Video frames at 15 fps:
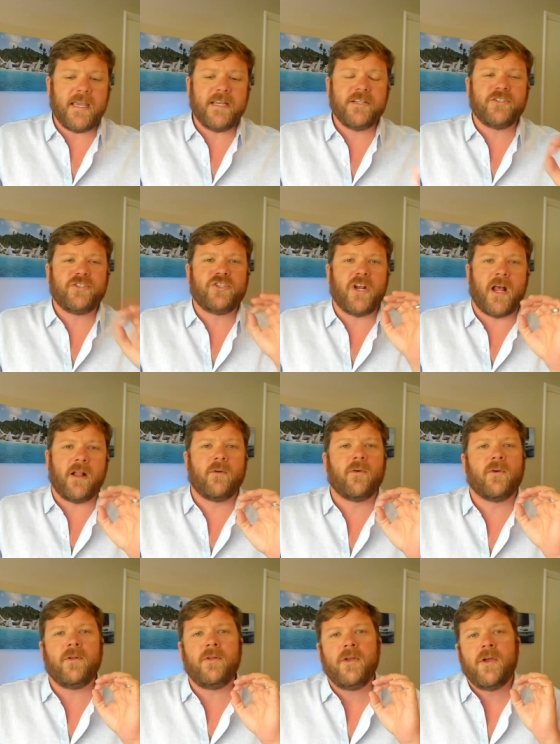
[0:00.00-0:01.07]
in
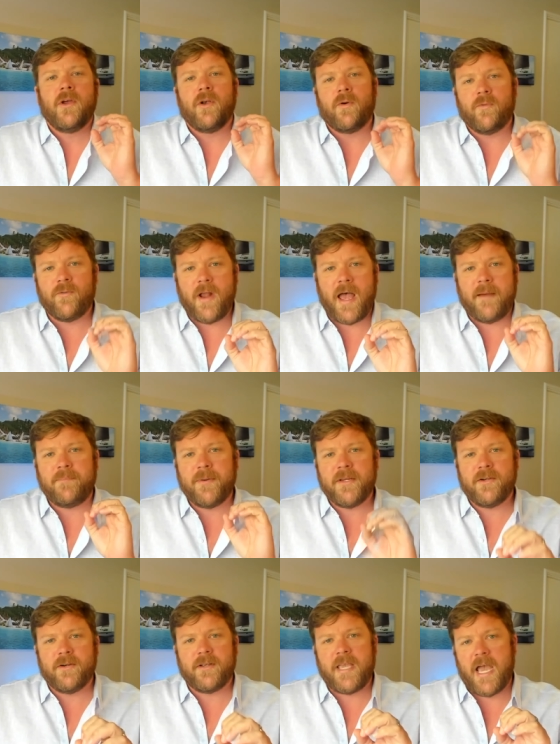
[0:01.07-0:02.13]
general, wrapping
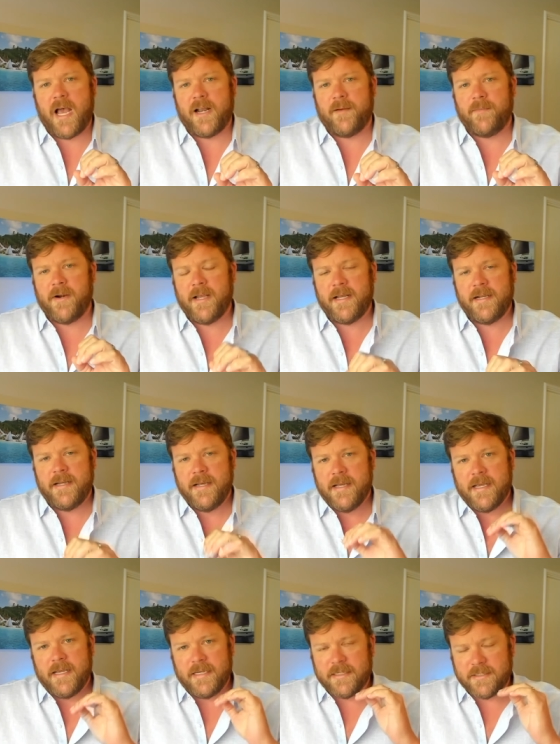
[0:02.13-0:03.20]
your catamaran
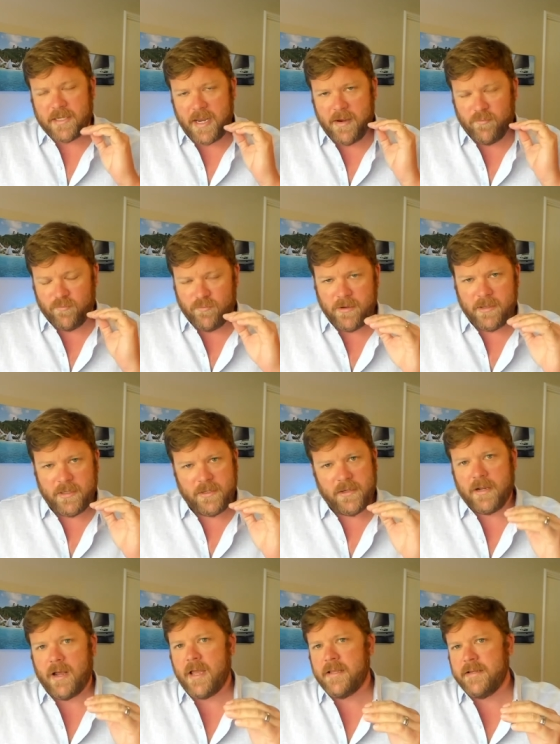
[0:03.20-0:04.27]
is a really
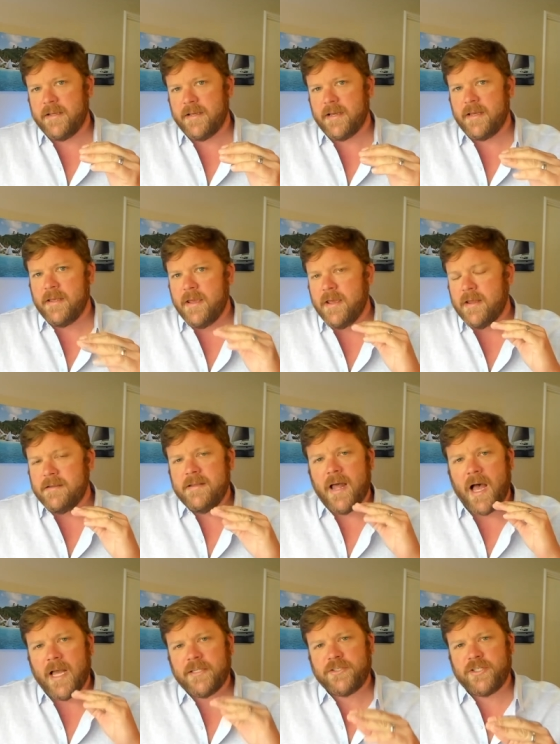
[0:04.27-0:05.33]
good idea,
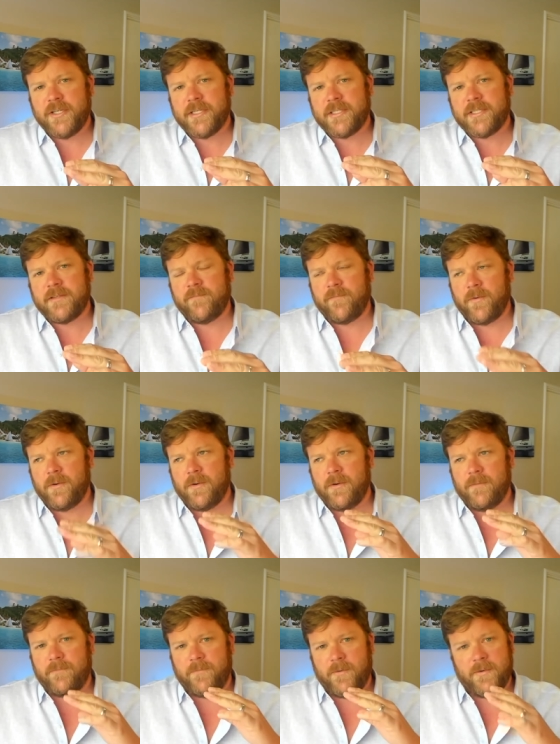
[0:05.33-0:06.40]
not just
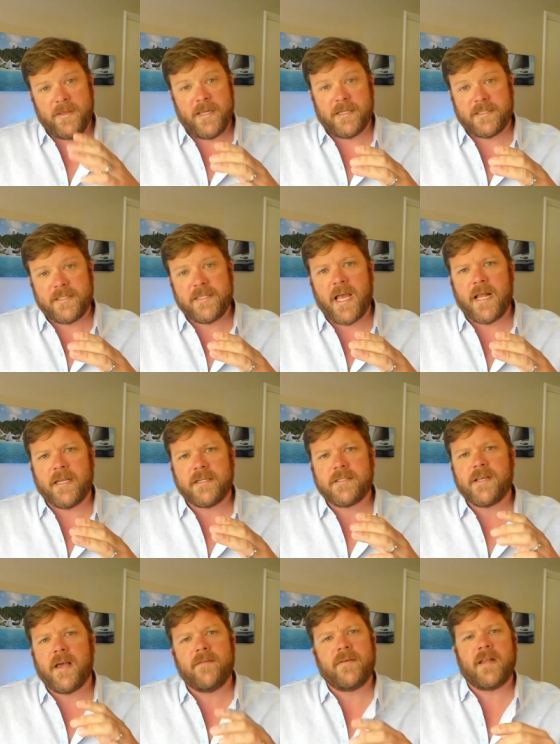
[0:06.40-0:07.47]
for for the aesthetics
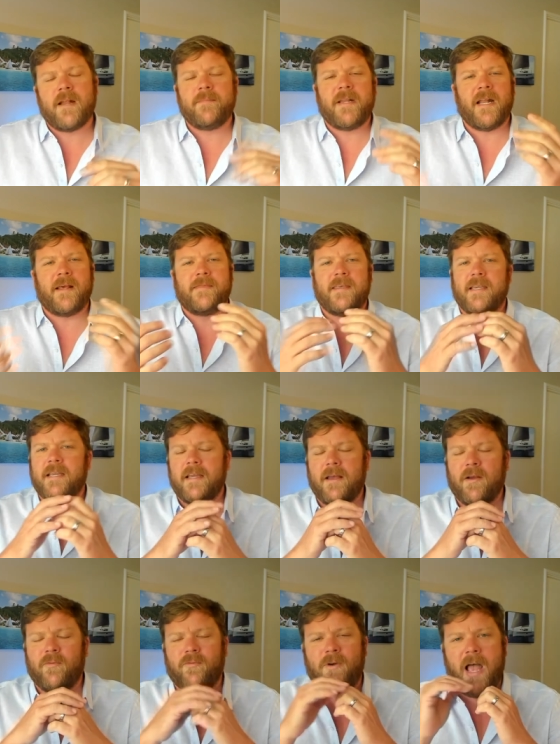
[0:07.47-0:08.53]
of it. I mean, I think
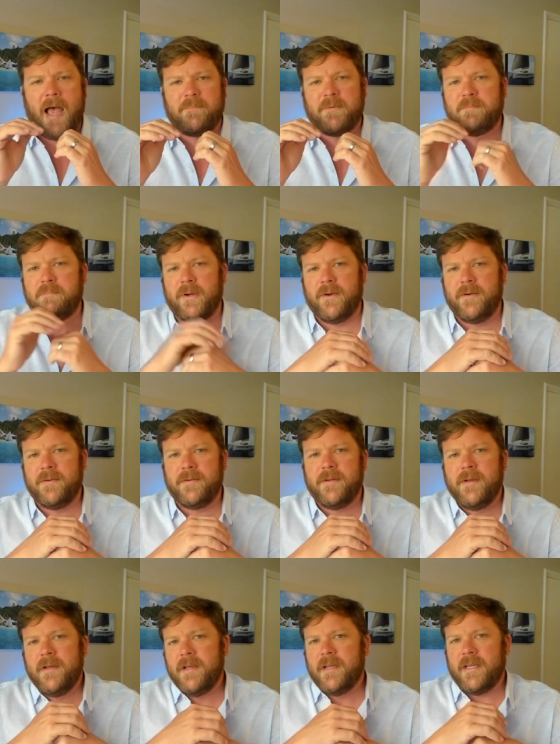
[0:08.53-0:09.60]
a wrapped boat
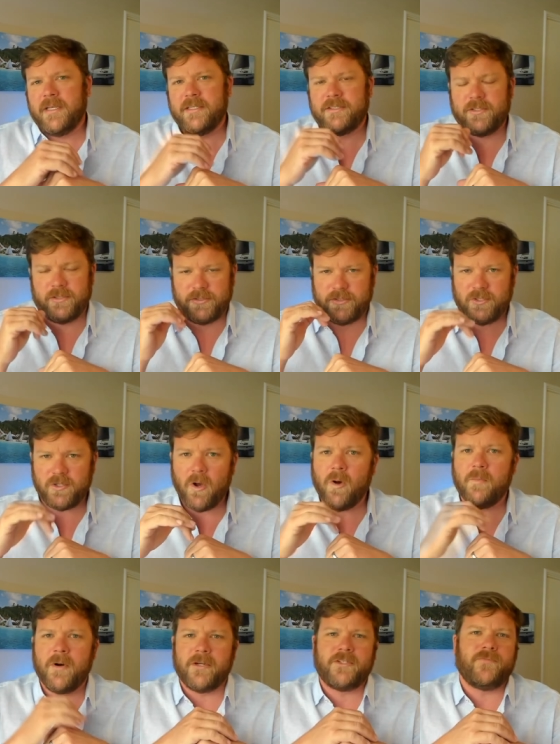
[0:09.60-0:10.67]
is just so
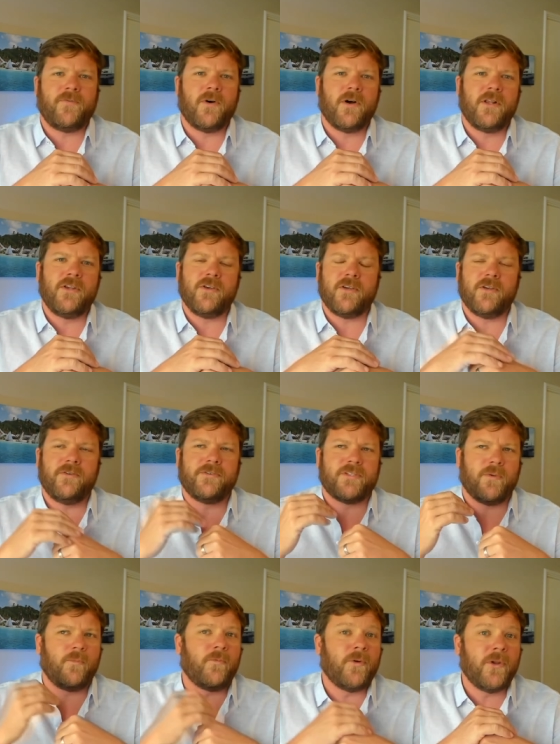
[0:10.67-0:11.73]
much fun. You could do
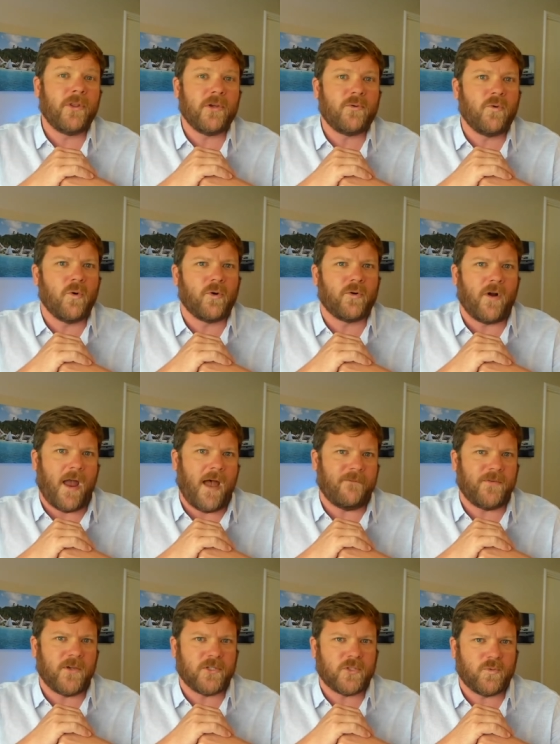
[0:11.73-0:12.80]
some really cool
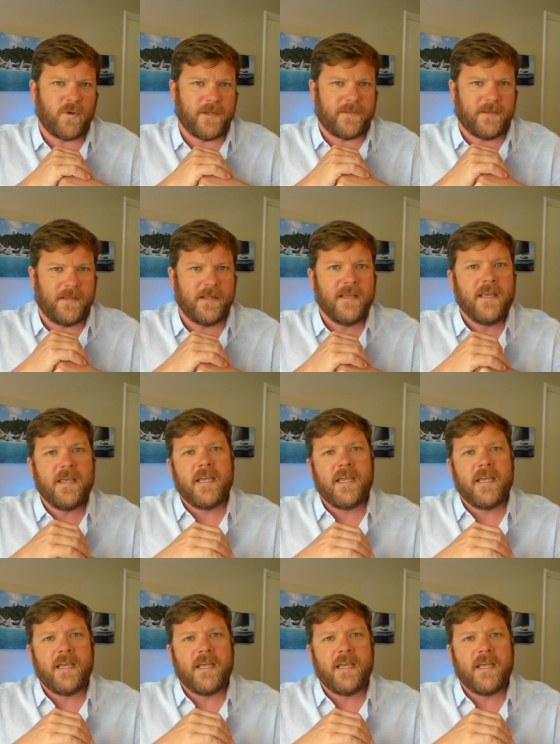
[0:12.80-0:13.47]
graphics with it